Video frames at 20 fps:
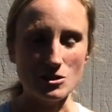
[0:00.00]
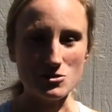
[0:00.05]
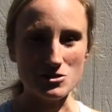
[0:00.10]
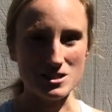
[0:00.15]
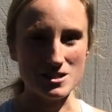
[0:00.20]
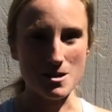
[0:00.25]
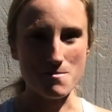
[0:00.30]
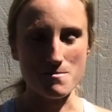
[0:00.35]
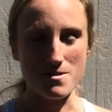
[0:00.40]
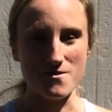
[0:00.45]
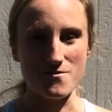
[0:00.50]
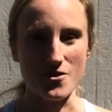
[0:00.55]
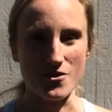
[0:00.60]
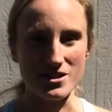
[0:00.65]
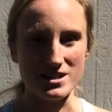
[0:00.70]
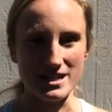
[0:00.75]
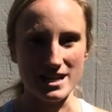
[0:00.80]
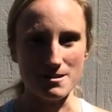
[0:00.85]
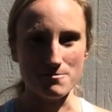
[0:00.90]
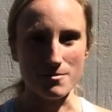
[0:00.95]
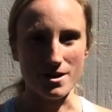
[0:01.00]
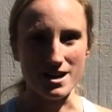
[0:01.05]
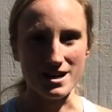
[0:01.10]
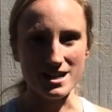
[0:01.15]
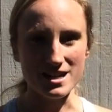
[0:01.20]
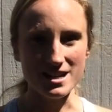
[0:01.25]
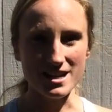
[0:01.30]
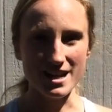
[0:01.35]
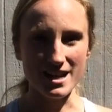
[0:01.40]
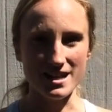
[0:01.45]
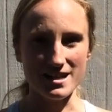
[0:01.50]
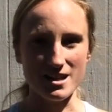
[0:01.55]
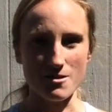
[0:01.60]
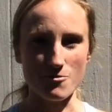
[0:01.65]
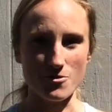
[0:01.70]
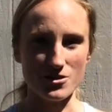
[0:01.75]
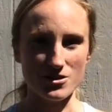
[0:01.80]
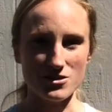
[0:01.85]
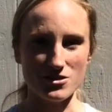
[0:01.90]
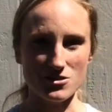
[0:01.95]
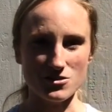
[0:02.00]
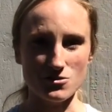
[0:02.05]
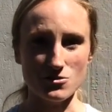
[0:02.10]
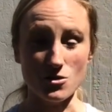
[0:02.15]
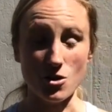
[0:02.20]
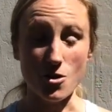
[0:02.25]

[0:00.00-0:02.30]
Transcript: loosen up my very tight body, and then we're going to do,